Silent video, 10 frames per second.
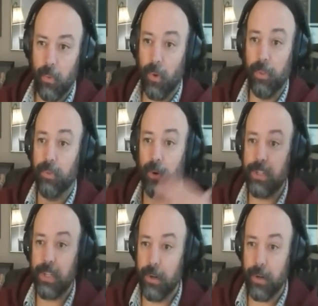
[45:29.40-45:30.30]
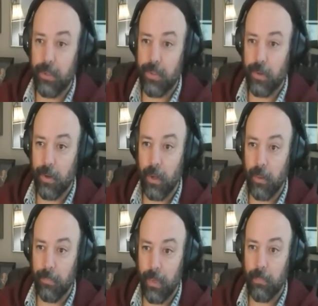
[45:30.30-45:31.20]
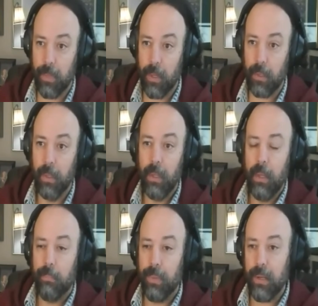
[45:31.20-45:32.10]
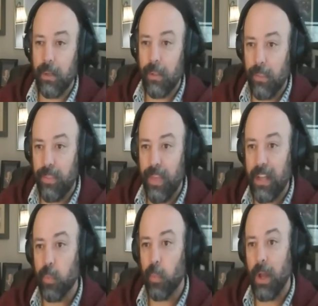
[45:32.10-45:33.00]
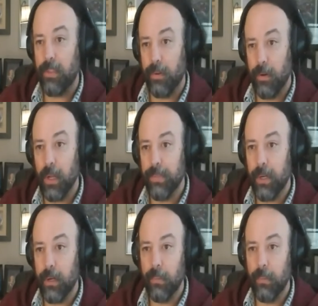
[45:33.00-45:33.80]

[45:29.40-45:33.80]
authoritarian sort of nutball, but that's why they're on there.